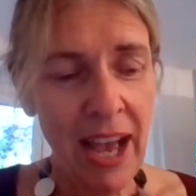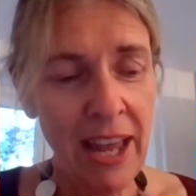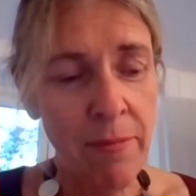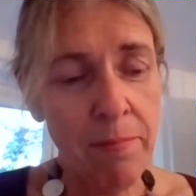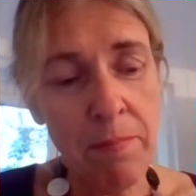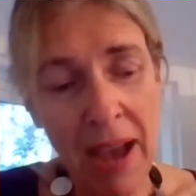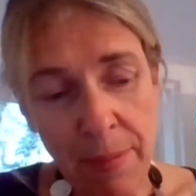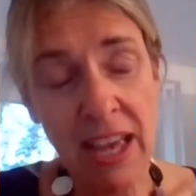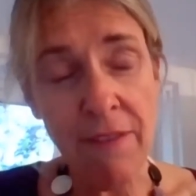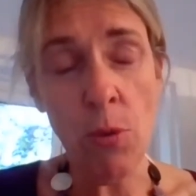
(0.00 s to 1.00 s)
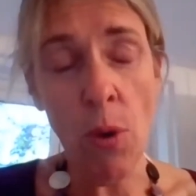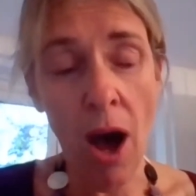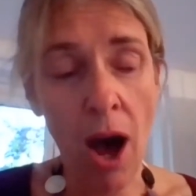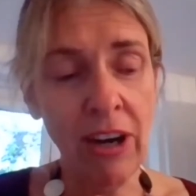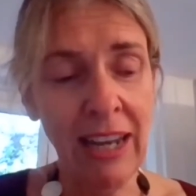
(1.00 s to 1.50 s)
And maybe if you
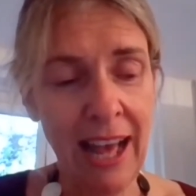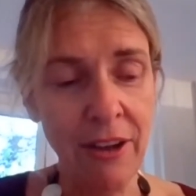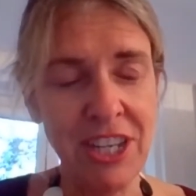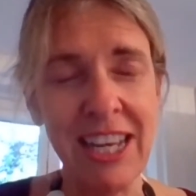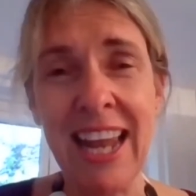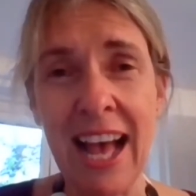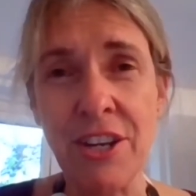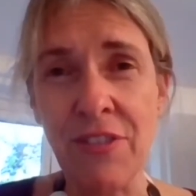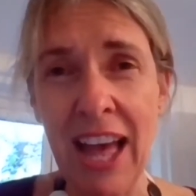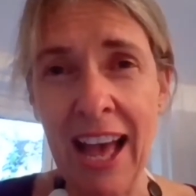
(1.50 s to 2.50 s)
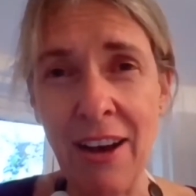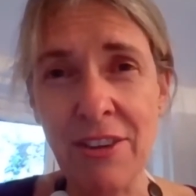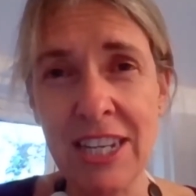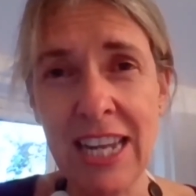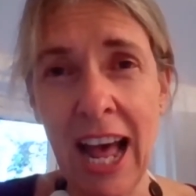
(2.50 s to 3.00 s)
are allowed to get out of the
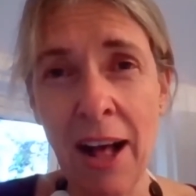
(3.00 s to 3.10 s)
house,